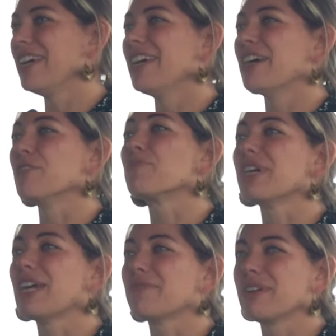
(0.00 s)
And the
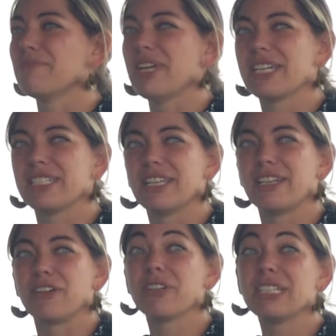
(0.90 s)
point I want to make is that
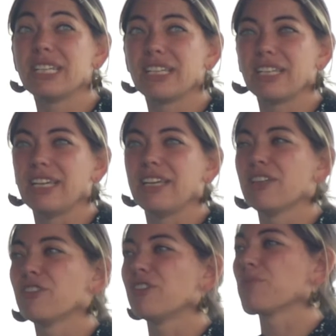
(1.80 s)
increasingly
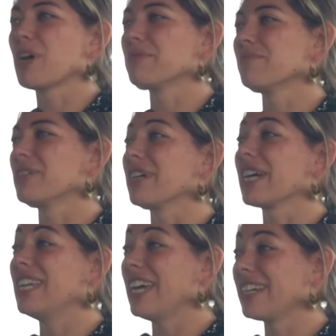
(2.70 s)
those problems are
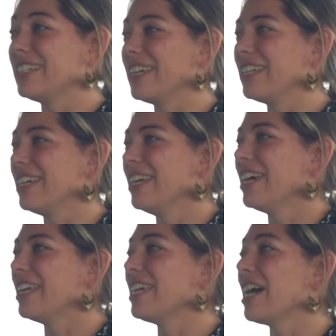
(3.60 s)
connected,
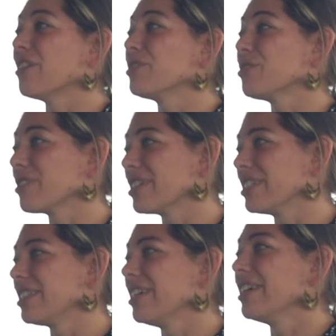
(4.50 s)
and the outdoors